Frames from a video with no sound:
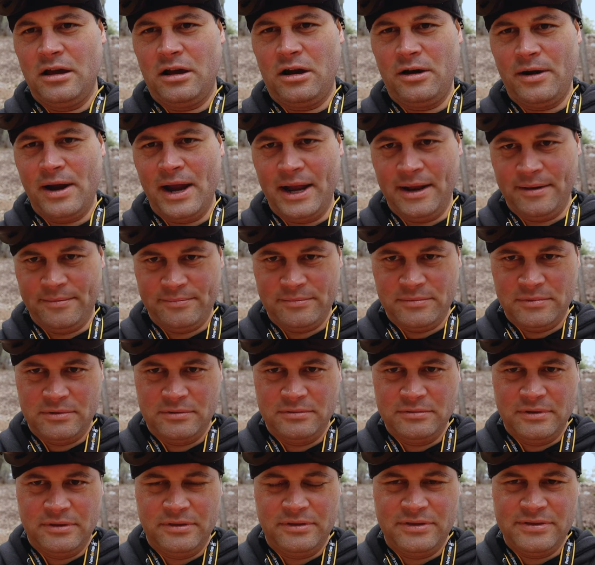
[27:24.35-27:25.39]
All right,
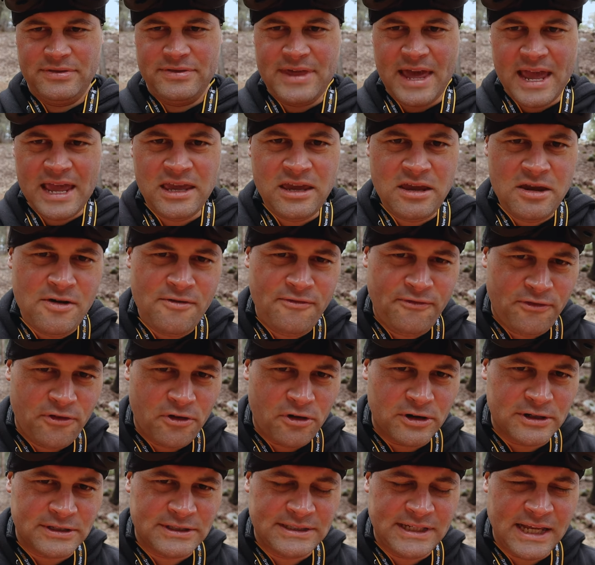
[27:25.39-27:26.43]
Thank you
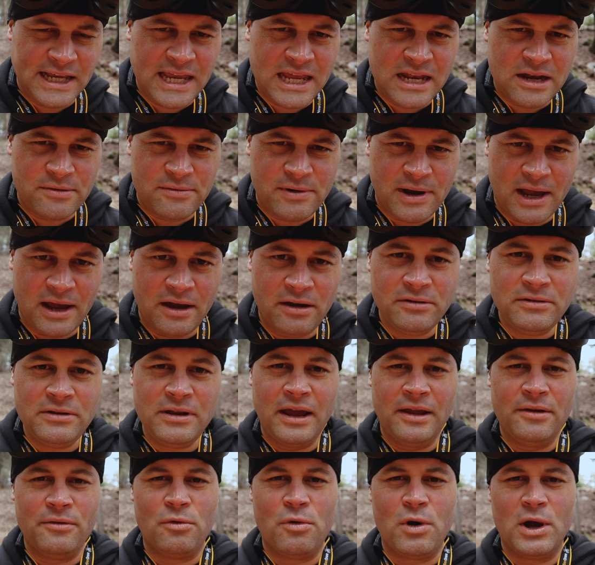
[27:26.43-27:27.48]
for sticking around
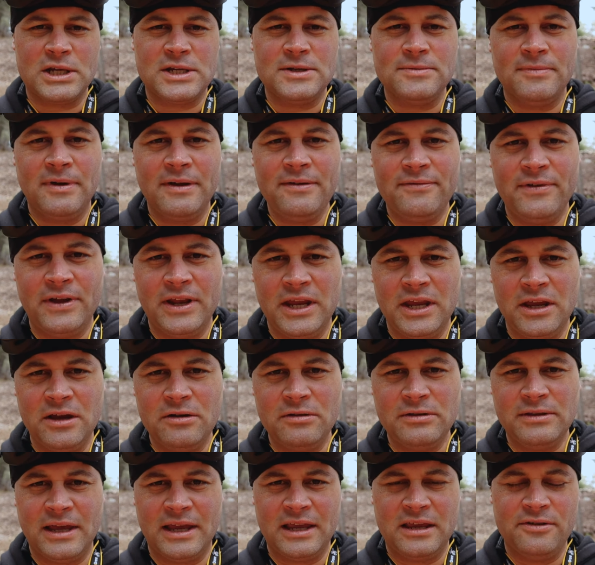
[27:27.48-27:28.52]
and watching my
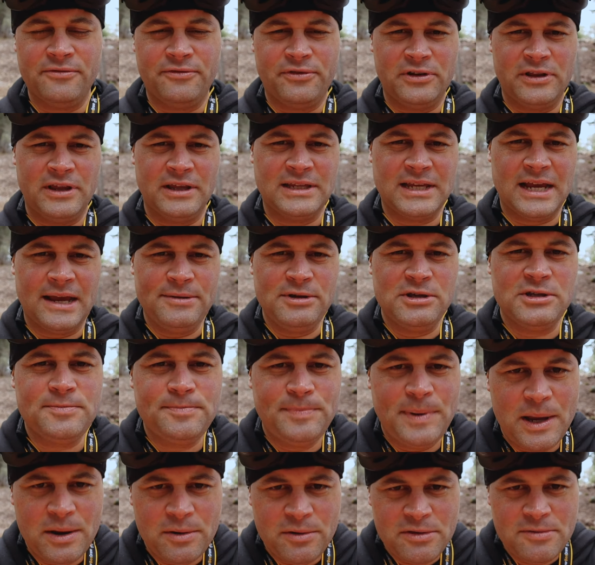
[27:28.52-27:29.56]
video. Thank you for the time you
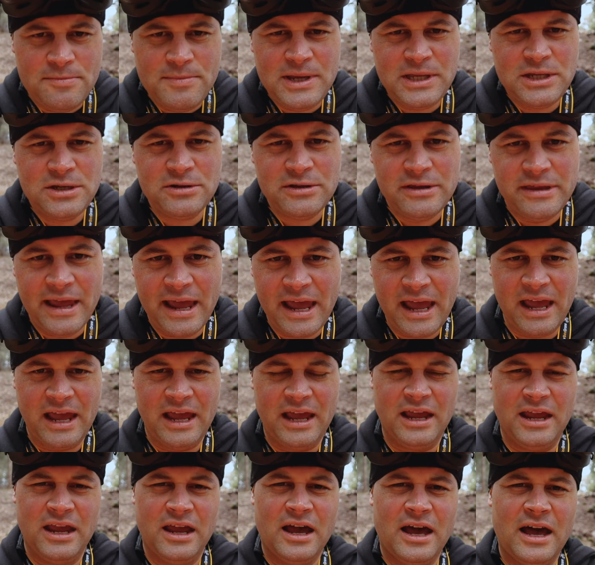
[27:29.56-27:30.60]
spent with me
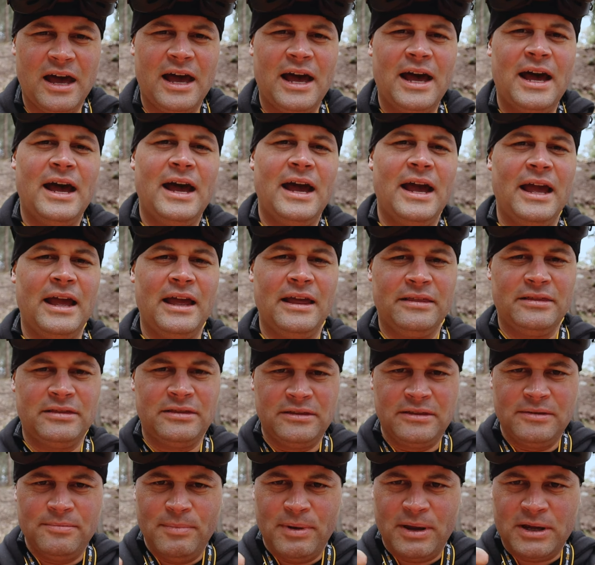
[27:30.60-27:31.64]
today. I
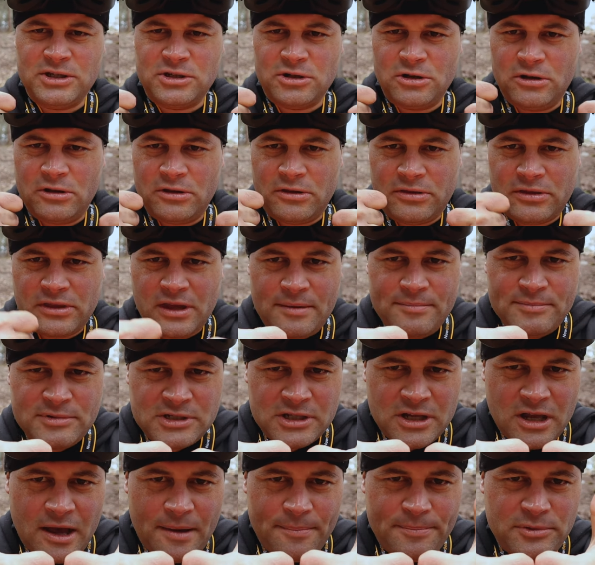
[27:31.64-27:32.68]
make sure to
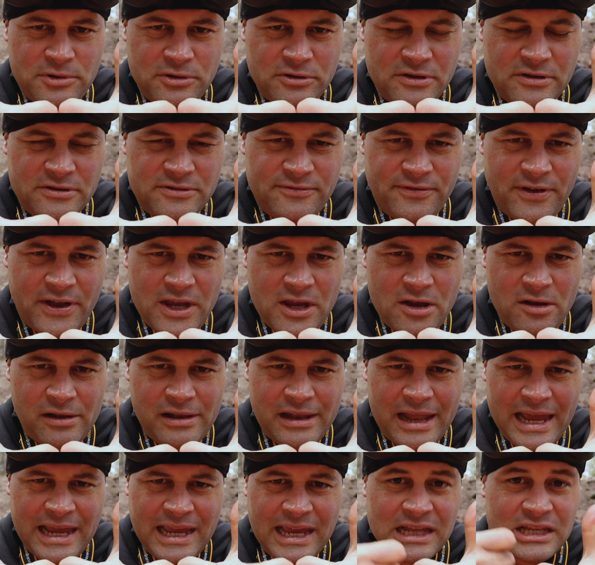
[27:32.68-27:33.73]
thumbs up to this video,
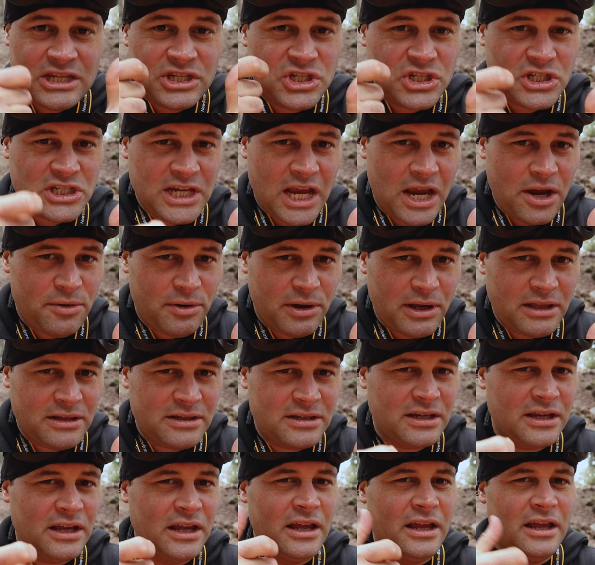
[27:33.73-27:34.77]
like it, share
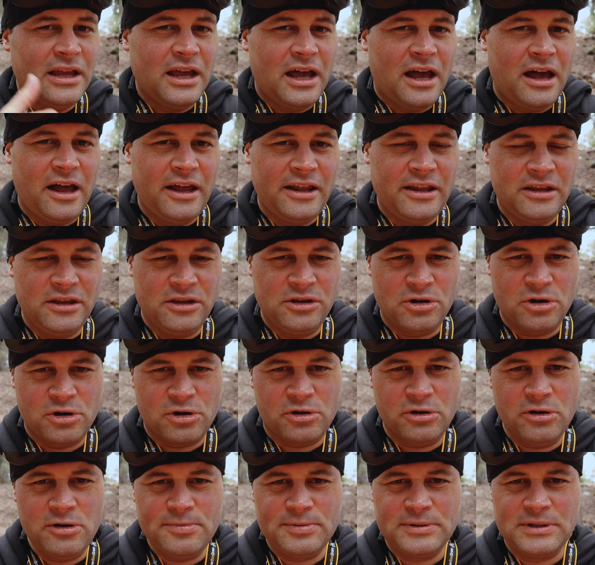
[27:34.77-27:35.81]
it in your
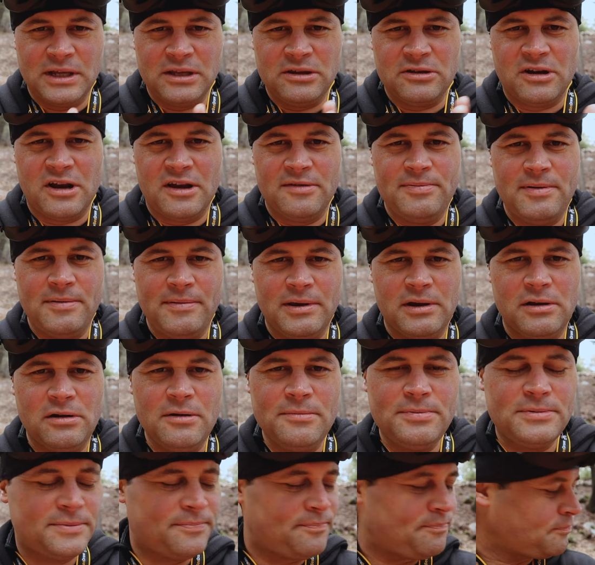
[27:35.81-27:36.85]
groups, in your FPV
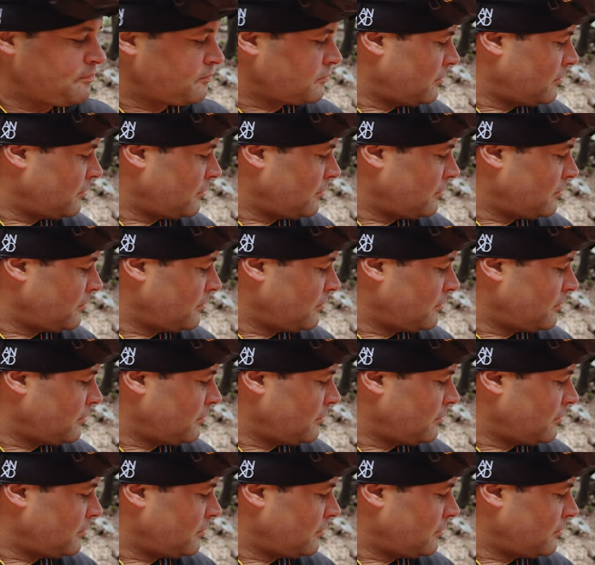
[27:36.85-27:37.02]
groups.